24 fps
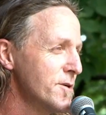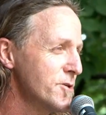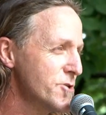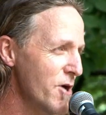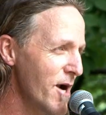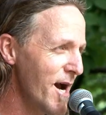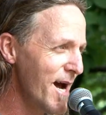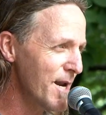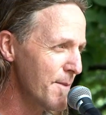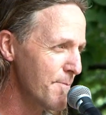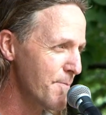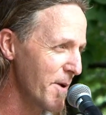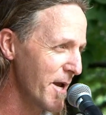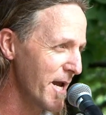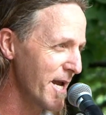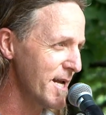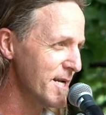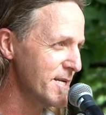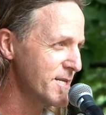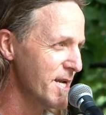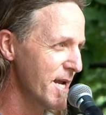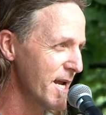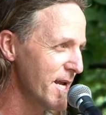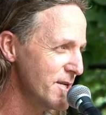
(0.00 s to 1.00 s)
Try to
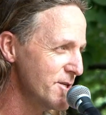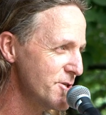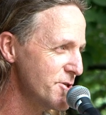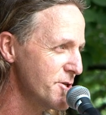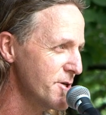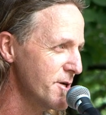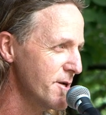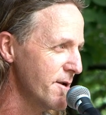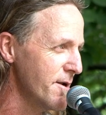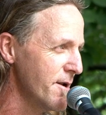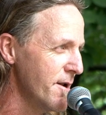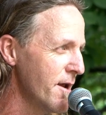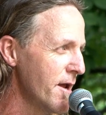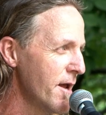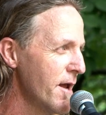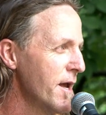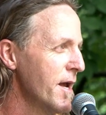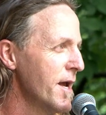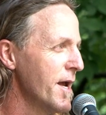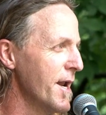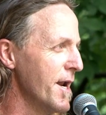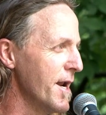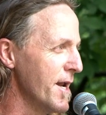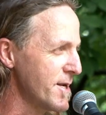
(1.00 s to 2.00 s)
pay attention
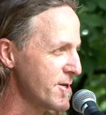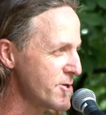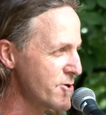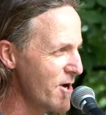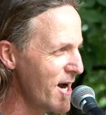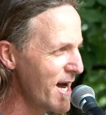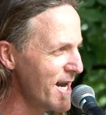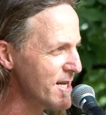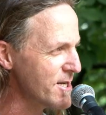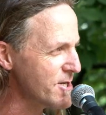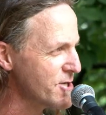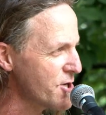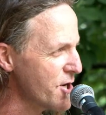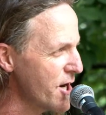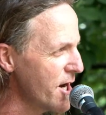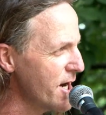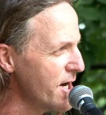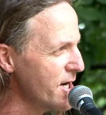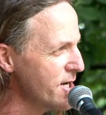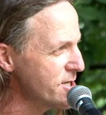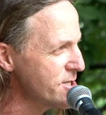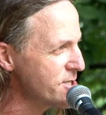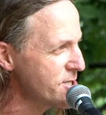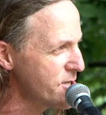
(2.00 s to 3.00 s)
and I try to
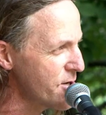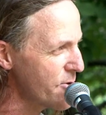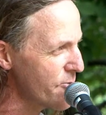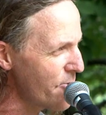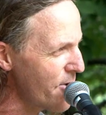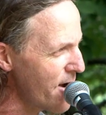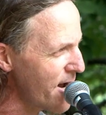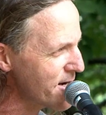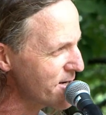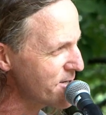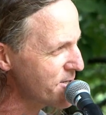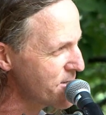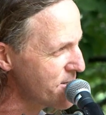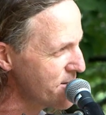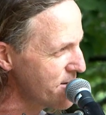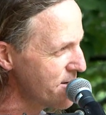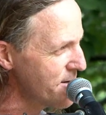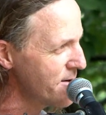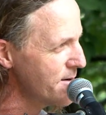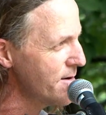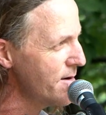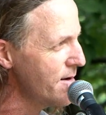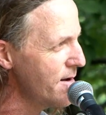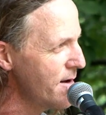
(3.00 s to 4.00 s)
change
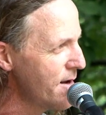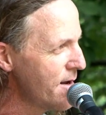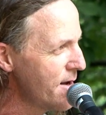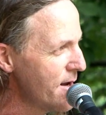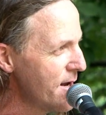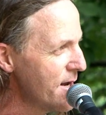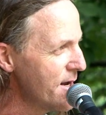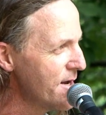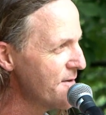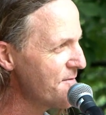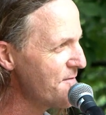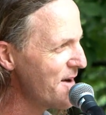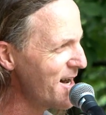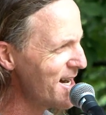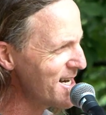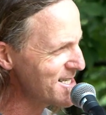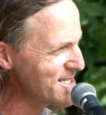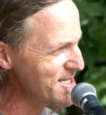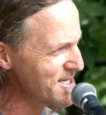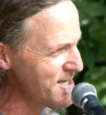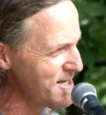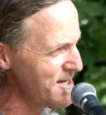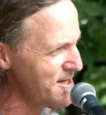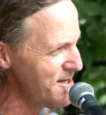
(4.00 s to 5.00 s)
direction if I
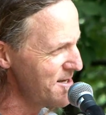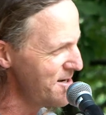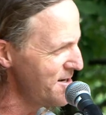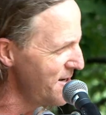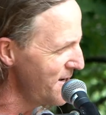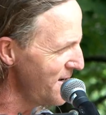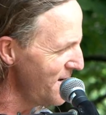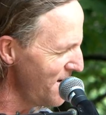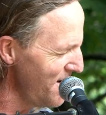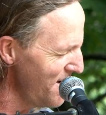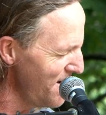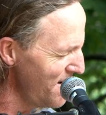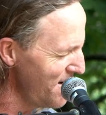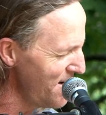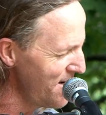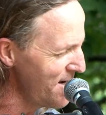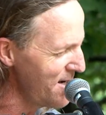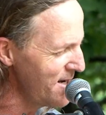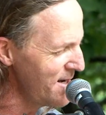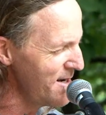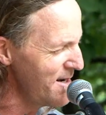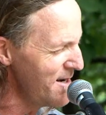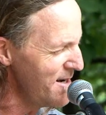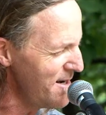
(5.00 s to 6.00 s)
see the
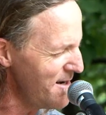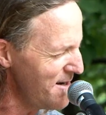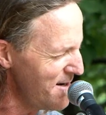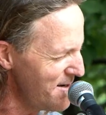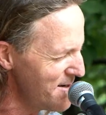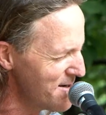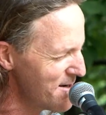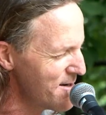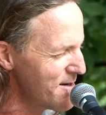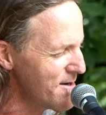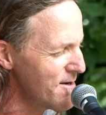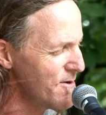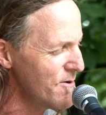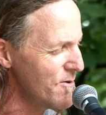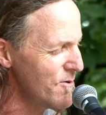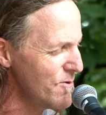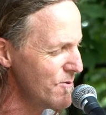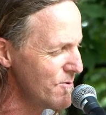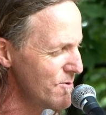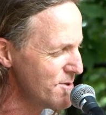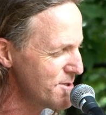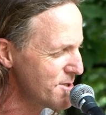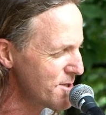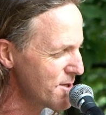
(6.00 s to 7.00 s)
need to
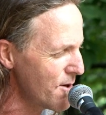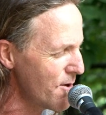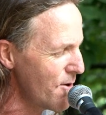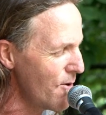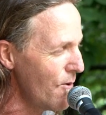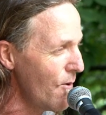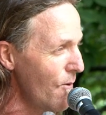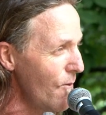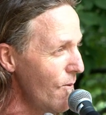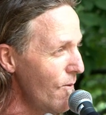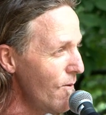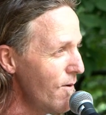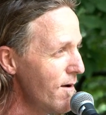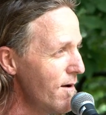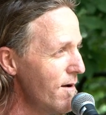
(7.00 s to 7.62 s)
do so.